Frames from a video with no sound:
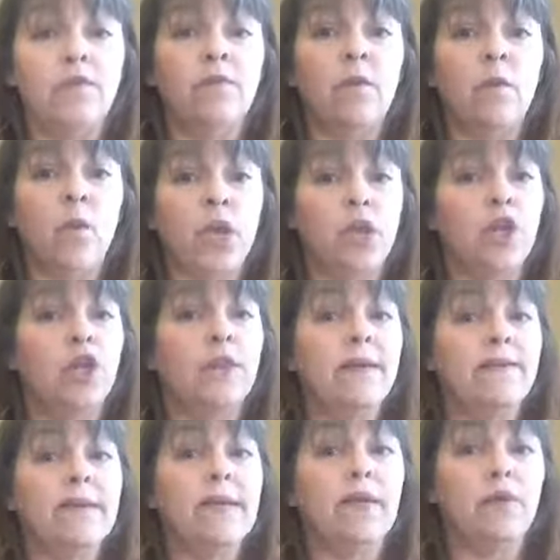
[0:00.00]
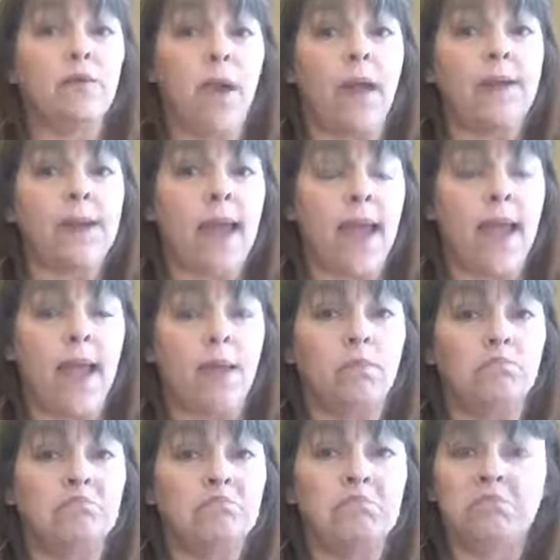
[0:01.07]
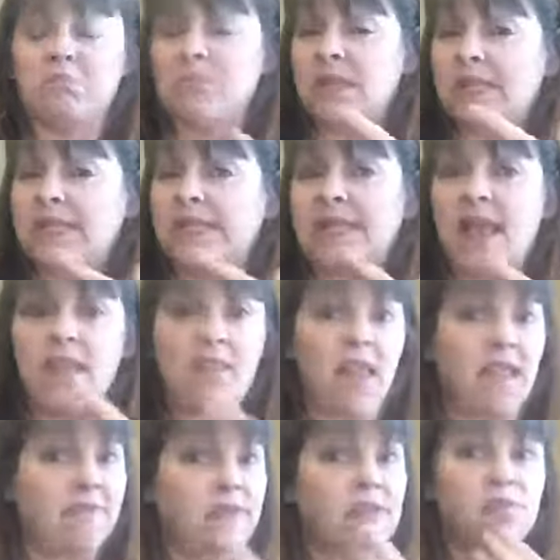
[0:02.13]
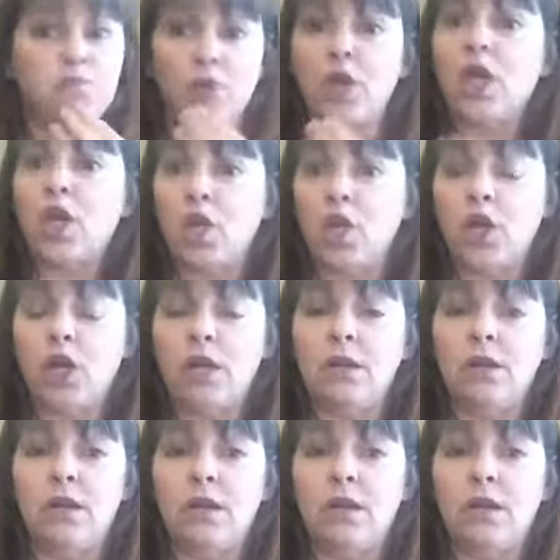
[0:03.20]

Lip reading: from what you're living it right now. Let's say life is pretty good.